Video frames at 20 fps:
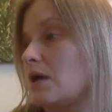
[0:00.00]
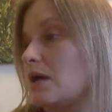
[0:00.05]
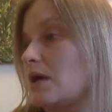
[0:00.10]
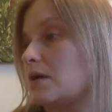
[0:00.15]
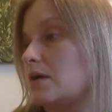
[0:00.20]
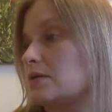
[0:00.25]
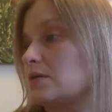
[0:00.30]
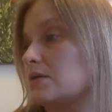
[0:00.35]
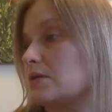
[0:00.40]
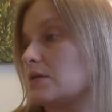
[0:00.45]

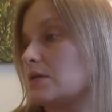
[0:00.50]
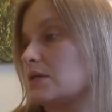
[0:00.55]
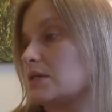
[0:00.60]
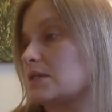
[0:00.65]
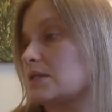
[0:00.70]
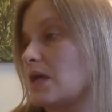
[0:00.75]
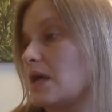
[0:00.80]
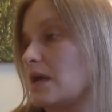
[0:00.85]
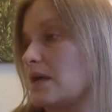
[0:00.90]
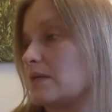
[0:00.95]
under a
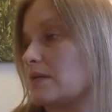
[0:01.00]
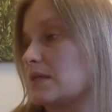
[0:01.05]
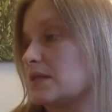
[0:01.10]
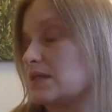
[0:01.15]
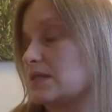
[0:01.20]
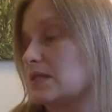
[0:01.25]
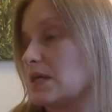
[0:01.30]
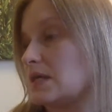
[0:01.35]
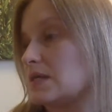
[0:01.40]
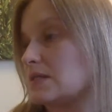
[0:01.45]
sign that
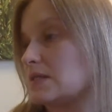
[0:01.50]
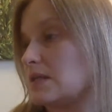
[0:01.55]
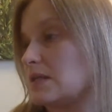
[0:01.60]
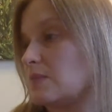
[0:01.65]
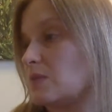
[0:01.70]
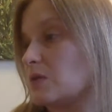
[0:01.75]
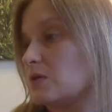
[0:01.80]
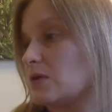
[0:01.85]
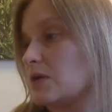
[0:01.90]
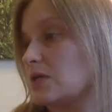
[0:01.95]
says
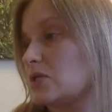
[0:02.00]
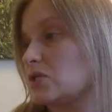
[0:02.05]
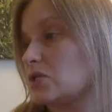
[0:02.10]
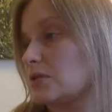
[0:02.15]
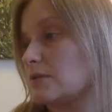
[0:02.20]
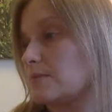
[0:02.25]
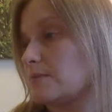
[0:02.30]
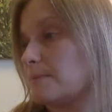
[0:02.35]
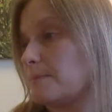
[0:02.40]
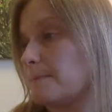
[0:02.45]

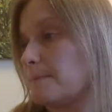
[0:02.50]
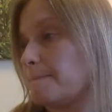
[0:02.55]
immigration.